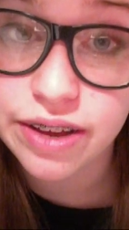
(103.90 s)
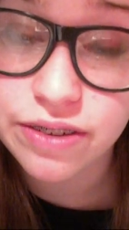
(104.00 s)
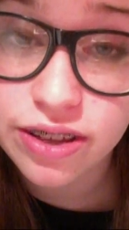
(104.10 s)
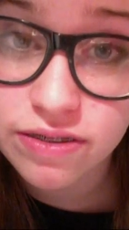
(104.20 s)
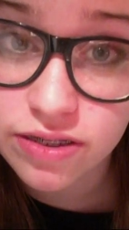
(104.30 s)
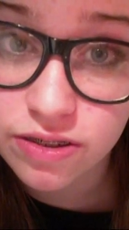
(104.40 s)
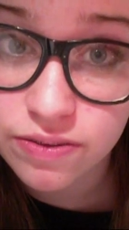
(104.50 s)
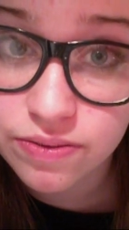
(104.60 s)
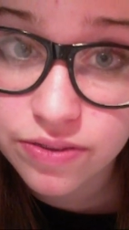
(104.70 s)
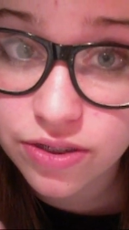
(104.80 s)
I will give
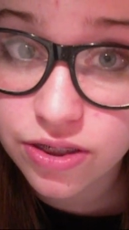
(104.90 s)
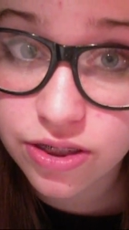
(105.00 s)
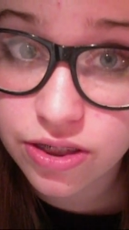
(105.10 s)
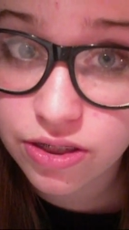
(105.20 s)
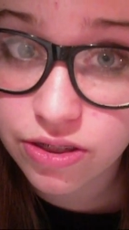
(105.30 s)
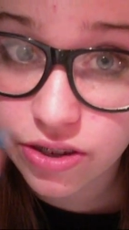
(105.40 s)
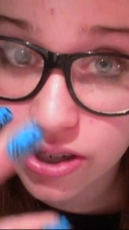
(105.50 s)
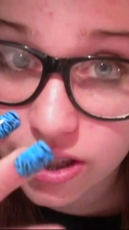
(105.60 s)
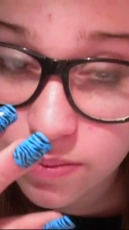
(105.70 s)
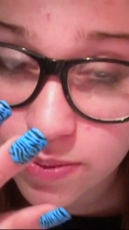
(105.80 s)
you
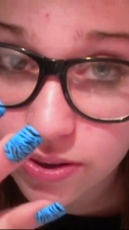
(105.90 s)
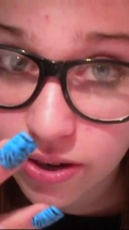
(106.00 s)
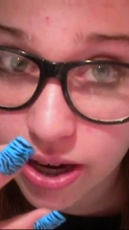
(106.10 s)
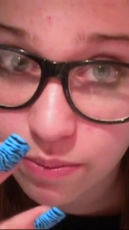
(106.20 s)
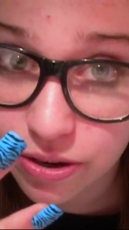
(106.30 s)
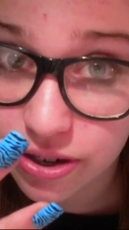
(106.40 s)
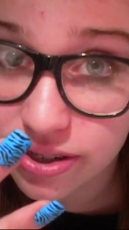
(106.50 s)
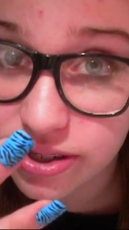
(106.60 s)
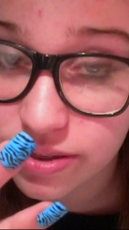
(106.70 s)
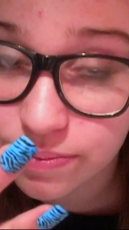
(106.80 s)
three
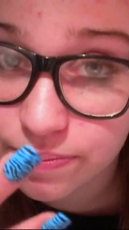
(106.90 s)
subscribers.